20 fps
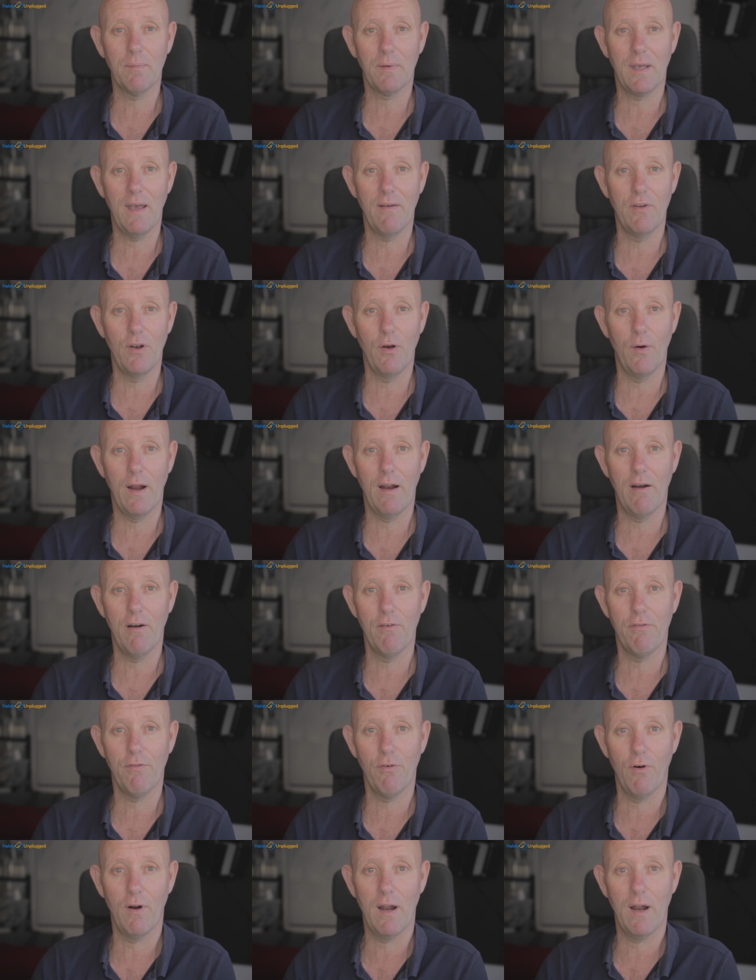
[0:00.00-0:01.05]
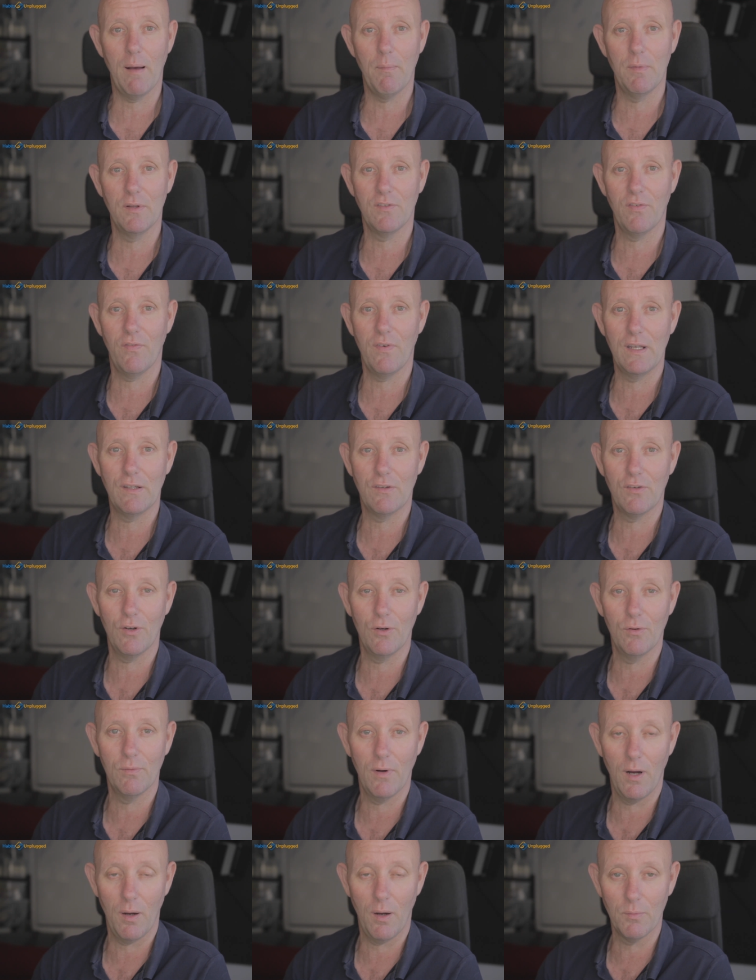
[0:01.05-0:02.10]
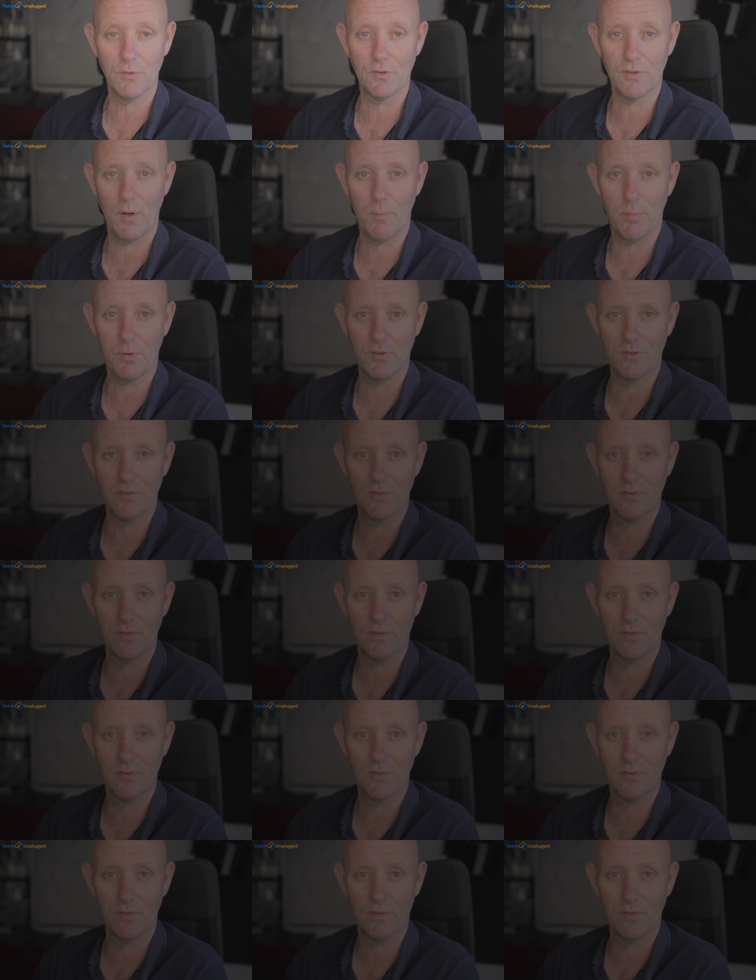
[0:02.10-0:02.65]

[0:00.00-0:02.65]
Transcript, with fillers: I'm Kevin O'Hara for HabitsV2 Omens and Numbers.